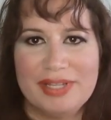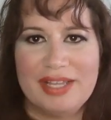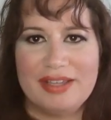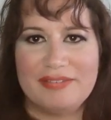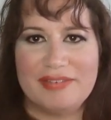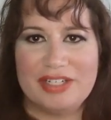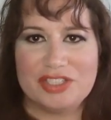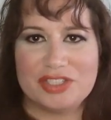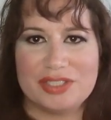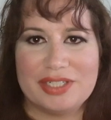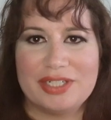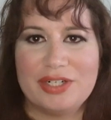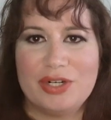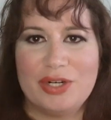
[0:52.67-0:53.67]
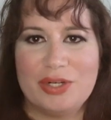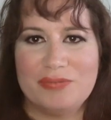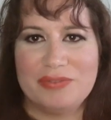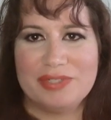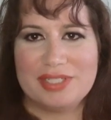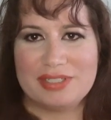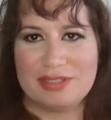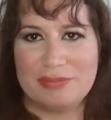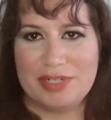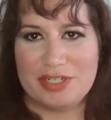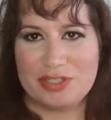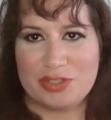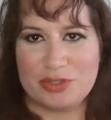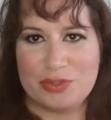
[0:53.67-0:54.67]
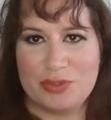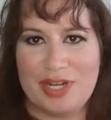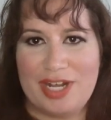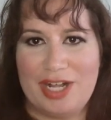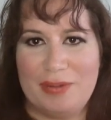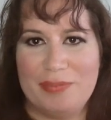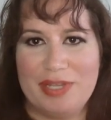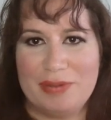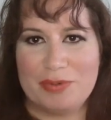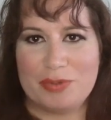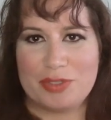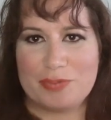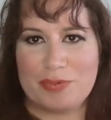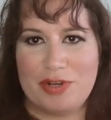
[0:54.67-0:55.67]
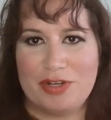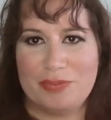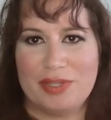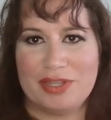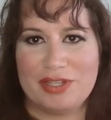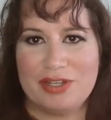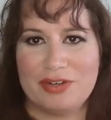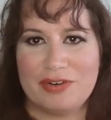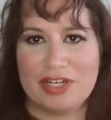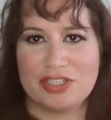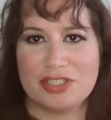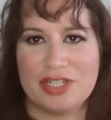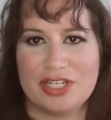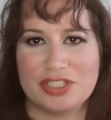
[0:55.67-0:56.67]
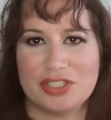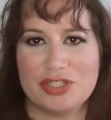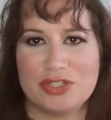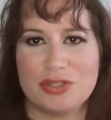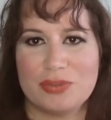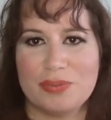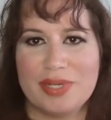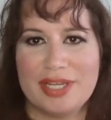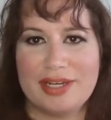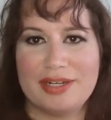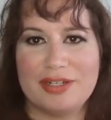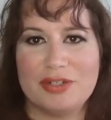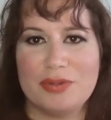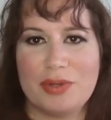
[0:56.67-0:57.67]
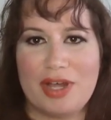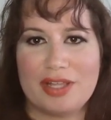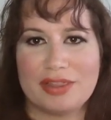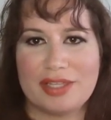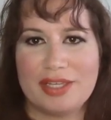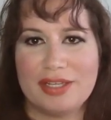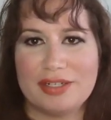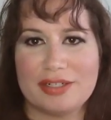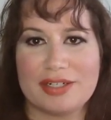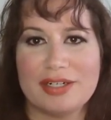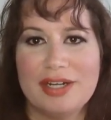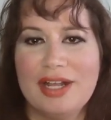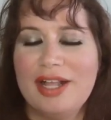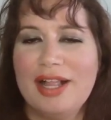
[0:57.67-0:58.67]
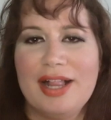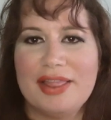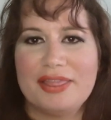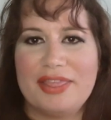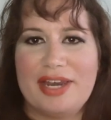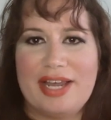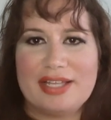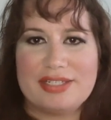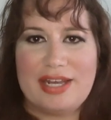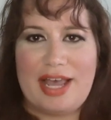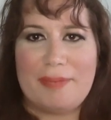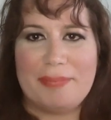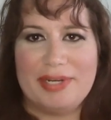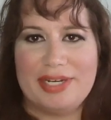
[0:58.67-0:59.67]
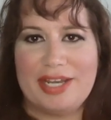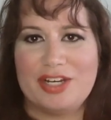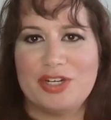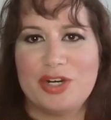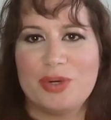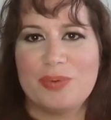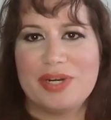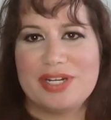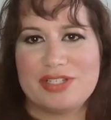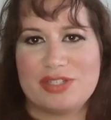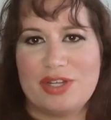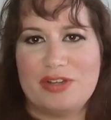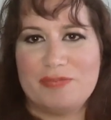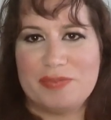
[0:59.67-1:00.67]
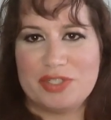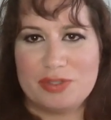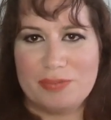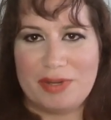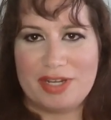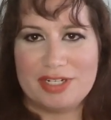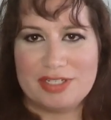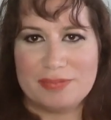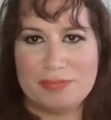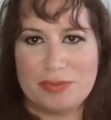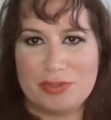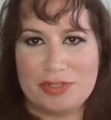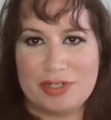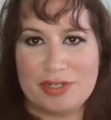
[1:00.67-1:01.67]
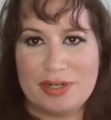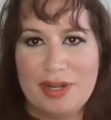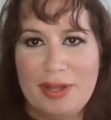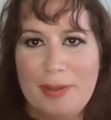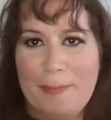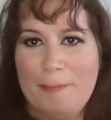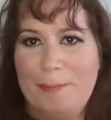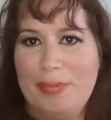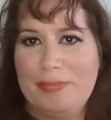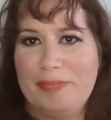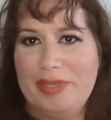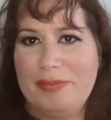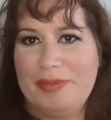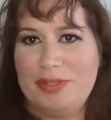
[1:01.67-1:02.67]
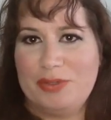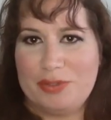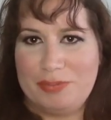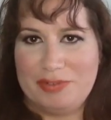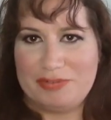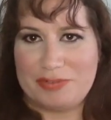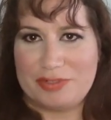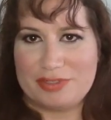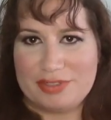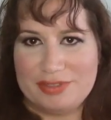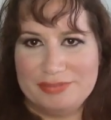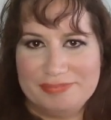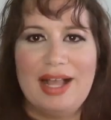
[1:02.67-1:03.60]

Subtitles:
Eventually, hopefully someday soon, I'll be able to respond with, "Congratulations, you win, you caught the killer." That hasn't happened yet. No one has solved Mr. Body's murder, but maybe you could be first.